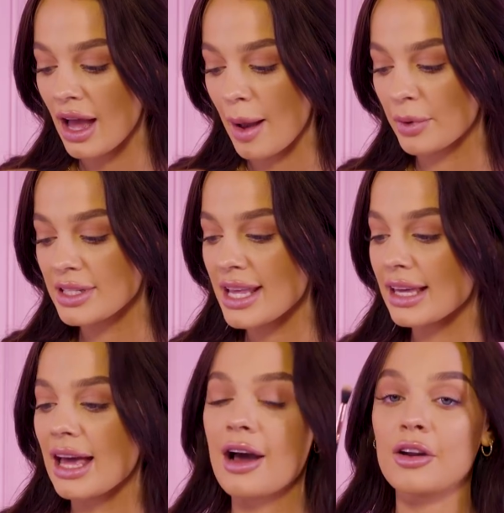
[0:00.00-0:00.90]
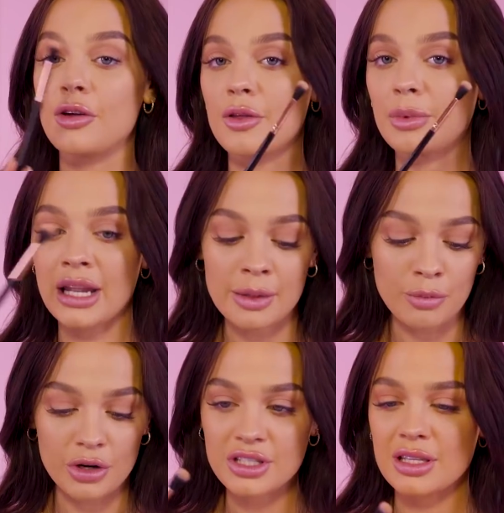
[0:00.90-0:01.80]
I'm going to take that on another blending
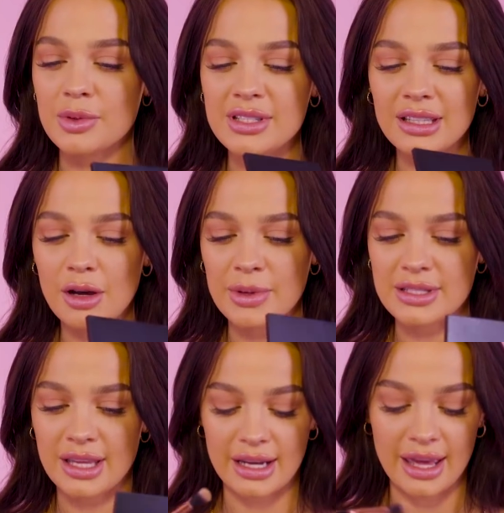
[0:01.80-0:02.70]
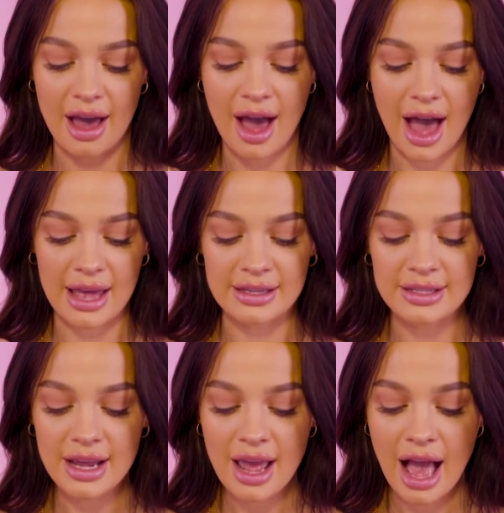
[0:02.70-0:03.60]
brush. This one's a little bit skinnier and
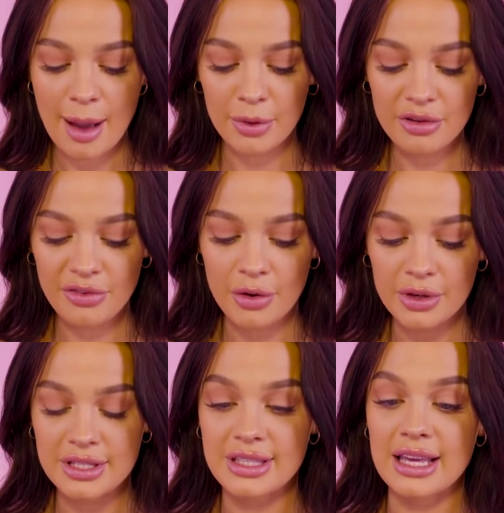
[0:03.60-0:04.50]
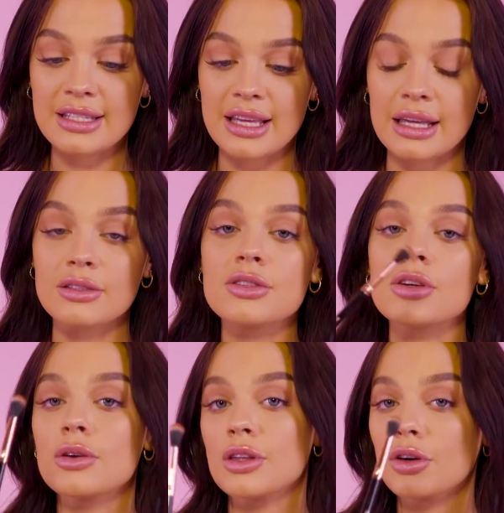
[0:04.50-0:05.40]
I'm going to focus this
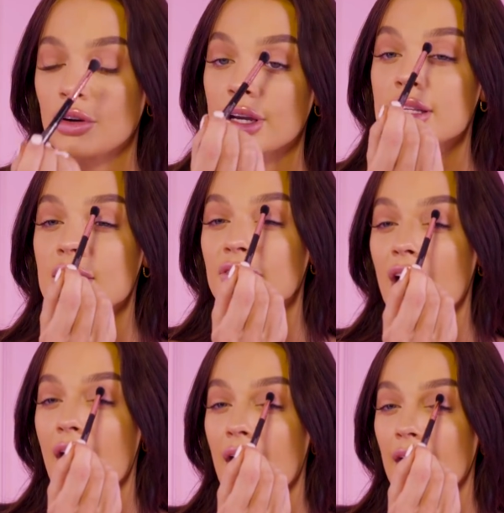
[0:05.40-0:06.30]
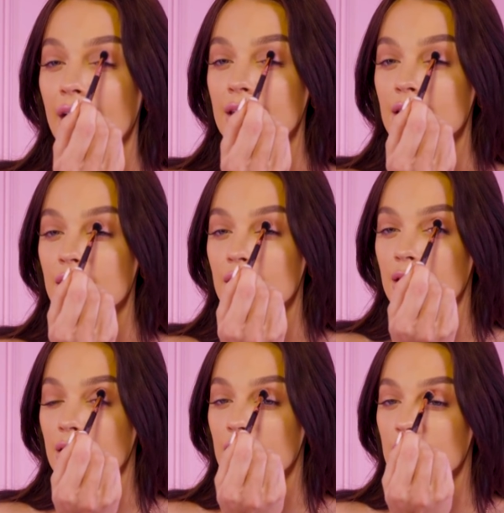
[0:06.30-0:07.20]
into the crease of the eye.
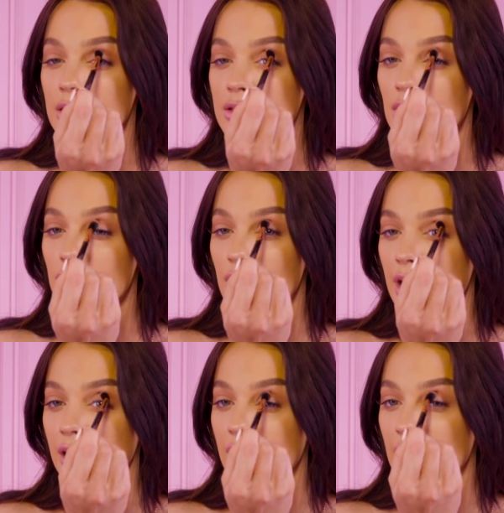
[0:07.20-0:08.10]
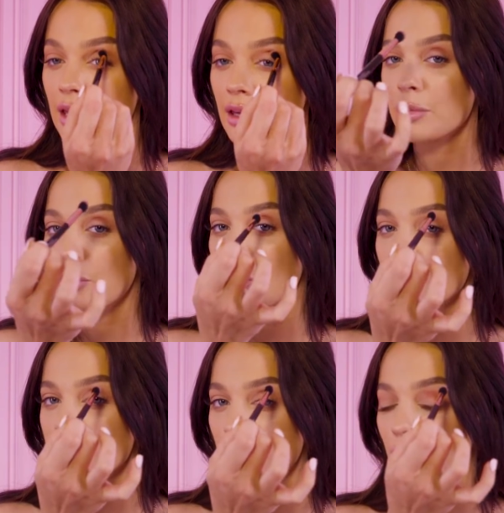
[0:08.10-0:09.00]
So really
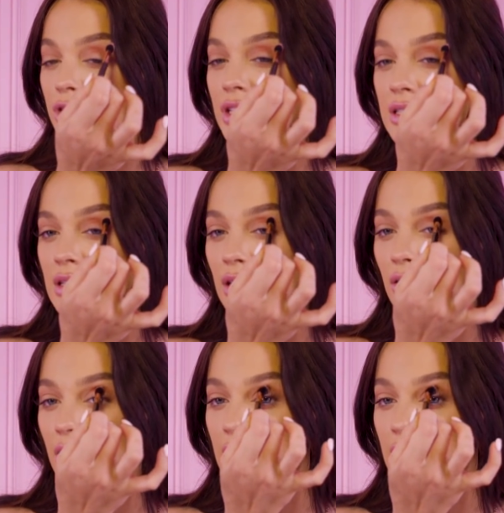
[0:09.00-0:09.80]
push the brush into the crease.